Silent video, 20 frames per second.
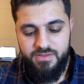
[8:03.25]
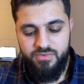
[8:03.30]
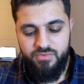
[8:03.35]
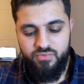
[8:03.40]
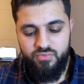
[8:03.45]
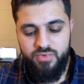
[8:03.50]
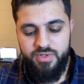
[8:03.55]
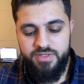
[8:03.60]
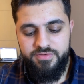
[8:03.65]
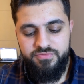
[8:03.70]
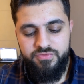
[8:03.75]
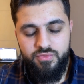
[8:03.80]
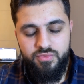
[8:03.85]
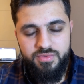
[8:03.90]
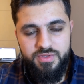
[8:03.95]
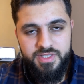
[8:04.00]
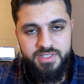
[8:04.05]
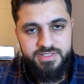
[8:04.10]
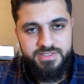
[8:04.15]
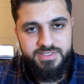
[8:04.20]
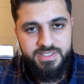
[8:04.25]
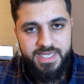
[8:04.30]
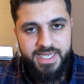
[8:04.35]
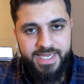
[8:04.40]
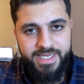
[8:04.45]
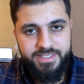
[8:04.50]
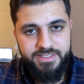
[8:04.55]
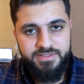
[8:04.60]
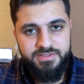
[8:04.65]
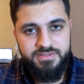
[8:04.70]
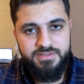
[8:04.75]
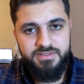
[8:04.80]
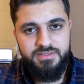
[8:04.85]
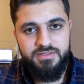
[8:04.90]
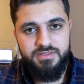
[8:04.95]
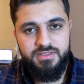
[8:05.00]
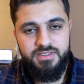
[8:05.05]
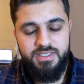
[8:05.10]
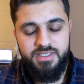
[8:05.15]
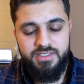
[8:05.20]
what if all these acts
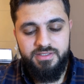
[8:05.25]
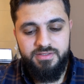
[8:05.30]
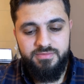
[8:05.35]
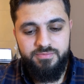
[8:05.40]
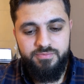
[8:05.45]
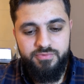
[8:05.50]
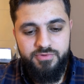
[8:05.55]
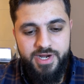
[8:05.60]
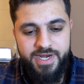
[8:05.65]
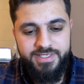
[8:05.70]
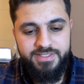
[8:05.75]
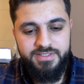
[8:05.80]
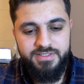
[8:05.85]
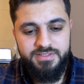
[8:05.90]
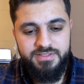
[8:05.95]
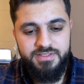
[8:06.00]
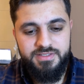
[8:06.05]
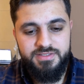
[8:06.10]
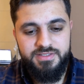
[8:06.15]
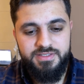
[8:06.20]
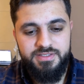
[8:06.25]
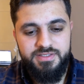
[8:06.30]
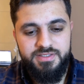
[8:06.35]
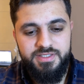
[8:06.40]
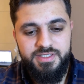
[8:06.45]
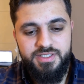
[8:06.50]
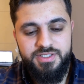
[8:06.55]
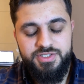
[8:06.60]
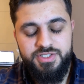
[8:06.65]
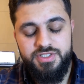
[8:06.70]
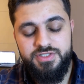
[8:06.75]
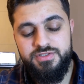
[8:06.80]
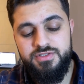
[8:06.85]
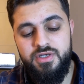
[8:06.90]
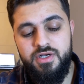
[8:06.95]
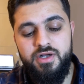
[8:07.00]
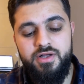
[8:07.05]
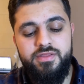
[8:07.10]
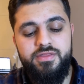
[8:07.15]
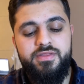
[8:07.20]
and practices and teachings
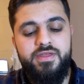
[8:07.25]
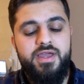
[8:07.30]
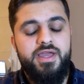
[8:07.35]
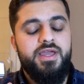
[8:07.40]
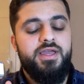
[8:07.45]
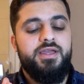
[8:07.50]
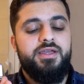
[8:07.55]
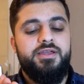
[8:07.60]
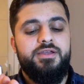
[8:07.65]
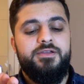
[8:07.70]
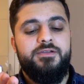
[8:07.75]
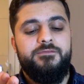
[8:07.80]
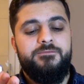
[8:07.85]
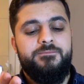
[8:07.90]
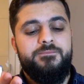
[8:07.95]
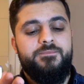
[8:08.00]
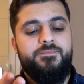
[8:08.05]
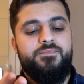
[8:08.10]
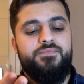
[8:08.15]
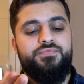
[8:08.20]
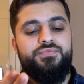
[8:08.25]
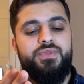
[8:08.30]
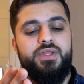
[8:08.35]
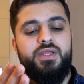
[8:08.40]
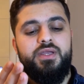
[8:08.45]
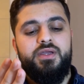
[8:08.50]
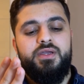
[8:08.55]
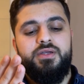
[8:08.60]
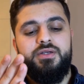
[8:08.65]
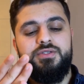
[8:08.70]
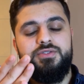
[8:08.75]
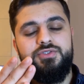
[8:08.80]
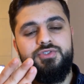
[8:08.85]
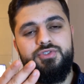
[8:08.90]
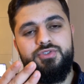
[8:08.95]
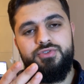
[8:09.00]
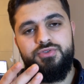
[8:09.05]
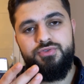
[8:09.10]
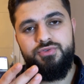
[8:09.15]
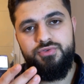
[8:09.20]
are there
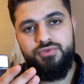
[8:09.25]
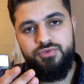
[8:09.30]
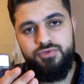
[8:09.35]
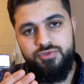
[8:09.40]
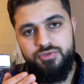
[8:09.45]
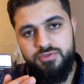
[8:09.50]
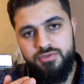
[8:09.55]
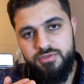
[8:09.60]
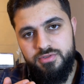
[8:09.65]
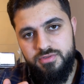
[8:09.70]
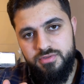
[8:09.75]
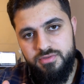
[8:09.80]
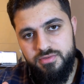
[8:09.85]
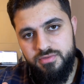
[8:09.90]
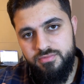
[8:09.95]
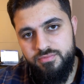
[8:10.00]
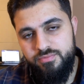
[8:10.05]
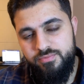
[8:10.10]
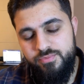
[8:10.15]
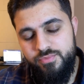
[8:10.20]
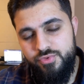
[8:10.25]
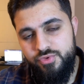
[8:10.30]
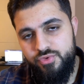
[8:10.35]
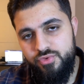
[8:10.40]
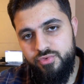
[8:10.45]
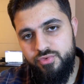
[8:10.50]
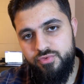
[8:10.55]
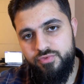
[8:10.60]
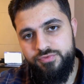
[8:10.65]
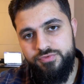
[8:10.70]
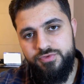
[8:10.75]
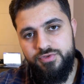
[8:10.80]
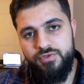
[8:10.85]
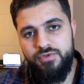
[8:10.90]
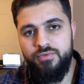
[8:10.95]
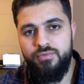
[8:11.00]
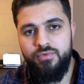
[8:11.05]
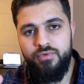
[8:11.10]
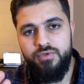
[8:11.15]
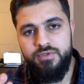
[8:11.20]
to move
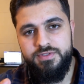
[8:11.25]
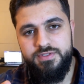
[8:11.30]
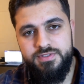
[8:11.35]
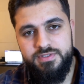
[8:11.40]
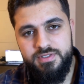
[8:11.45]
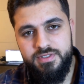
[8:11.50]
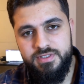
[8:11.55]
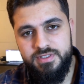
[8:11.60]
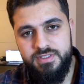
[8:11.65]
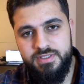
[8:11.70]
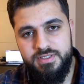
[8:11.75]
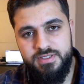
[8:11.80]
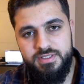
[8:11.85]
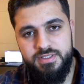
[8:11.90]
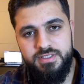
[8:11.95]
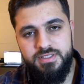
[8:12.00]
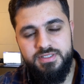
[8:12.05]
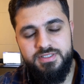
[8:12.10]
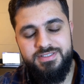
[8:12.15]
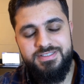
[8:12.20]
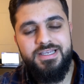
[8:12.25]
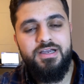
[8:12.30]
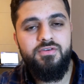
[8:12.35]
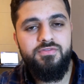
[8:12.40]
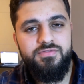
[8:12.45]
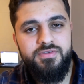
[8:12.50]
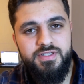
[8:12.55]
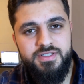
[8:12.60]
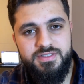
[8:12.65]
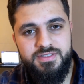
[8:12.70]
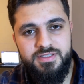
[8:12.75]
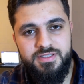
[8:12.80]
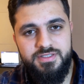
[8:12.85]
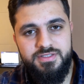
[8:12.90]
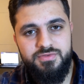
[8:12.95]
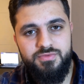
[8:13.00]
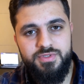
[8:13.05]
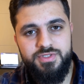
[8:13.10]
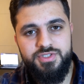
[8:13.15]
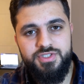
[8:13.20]
towards
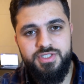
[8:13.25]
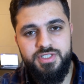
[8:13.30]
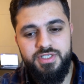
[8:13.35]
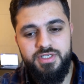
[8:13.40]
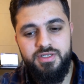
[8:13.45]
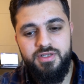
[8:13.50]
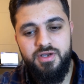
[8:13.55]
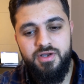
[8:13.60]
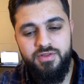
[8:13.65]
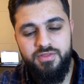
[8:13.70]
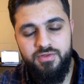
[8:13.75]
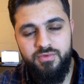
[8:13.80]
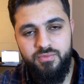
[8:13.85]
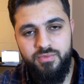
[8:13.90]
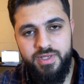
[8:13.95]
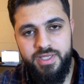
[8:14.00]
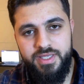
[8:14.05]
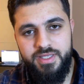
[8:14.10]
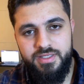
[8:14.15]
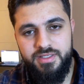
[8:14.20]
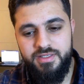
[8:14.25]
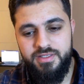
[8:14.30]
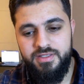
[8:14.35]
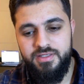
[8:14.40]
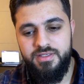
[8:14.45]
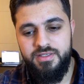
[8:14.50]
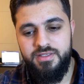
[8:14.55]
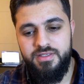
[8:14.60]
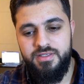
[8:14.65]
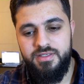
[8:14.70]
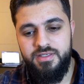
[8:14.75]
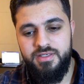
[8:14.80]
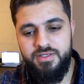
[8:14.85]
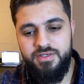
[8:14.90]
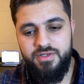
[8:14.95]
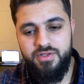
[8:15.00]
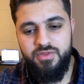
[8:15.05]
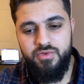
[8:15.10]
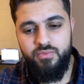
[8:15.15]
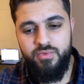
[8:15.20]
selflessness, which another way
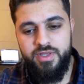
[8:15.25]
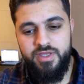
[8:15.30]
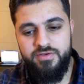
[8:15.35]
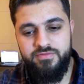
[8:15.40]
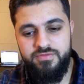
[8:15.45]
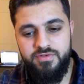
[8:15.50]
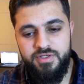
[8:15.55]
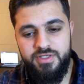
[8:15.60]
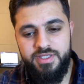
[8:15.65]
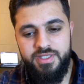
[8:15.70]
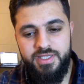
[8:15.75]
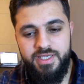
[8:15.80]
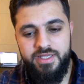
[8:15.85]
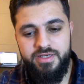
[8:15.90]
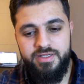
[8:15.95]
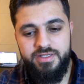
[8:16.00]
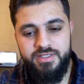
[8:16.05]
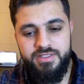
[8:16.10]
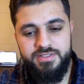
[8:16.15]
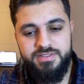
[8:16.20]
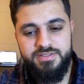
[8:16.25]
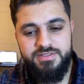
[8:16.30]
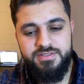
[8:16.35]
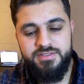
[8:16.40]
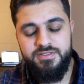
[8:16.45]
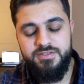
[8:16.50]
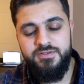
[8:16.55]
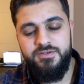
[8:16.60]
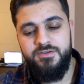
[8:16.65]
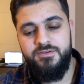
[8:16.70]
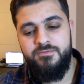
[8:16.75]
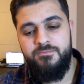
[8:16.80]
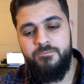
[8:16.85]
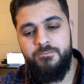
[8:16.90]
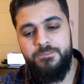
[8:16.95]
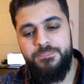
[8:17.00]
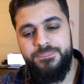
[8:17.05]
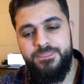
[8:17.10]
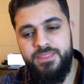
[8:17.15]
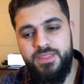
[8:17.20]
of looking at it is
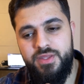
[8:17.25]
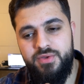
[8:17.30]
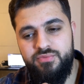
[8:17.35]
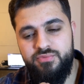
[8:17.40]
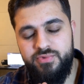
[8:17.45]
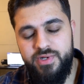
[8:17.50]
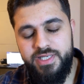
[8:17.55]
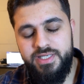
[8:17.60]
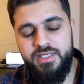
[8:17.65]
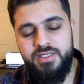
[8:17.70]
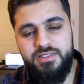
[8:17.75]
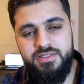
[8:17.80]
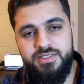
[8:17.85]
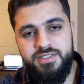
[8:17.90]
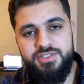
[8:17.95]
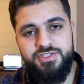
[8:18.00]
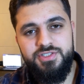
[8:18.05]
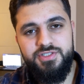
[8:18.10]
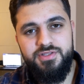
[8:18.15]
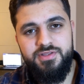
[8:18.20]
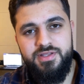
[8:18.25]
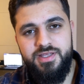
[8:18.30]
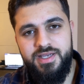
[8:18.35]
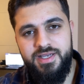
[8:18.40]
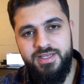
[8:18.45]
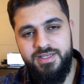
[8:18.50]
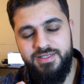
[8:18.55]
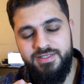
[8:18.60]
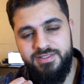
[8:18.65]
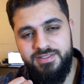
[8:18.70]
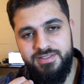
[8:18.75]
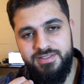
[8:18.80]
the recognition that